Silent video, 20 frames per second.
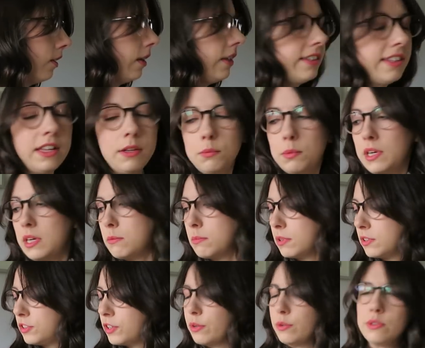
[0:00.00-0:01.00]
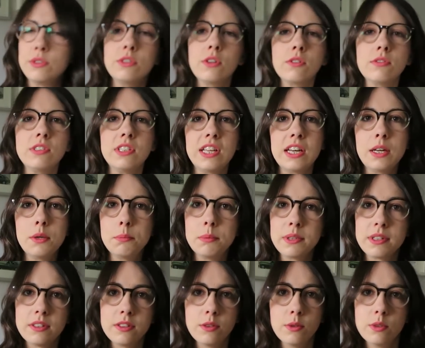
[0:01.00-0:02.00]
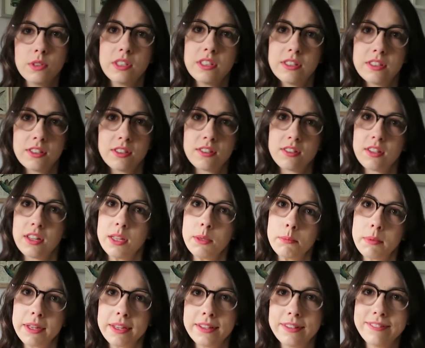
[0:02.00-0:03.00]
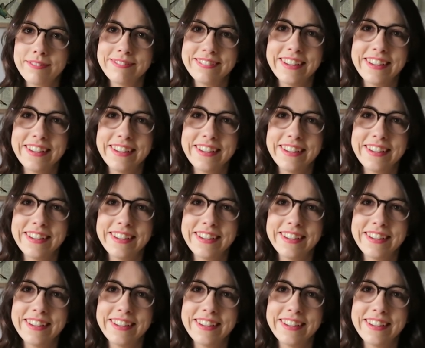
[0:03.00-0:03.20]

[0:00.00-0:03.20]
I say we, but Jonah's not really helping at all, he's just sleeping.